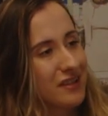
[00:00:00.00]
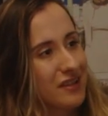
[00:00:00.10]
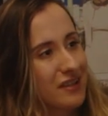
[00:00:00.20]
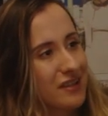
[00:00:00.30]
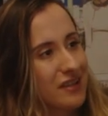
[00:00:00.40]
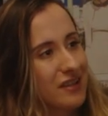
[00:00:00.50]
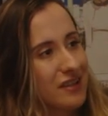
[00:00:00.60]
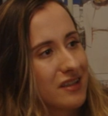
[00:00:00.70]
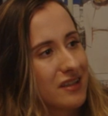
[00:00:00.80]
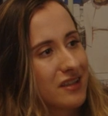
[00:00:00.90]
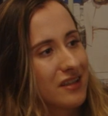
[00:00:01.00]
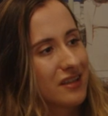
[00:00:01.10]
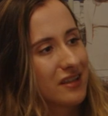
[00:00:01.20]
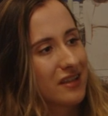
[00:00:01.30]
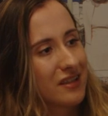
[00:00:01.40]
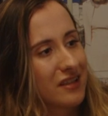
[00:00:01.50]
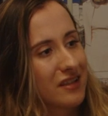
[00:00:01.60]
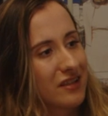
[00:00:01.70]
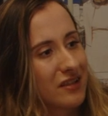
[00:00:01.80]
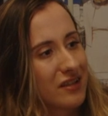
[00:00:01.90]

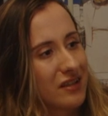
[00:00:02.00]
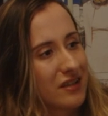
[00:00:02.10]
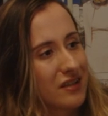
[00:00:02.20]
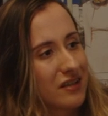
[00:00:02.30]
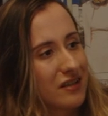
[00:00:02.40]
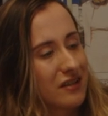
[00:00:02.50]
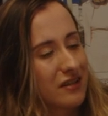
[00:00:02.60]
(not speaking)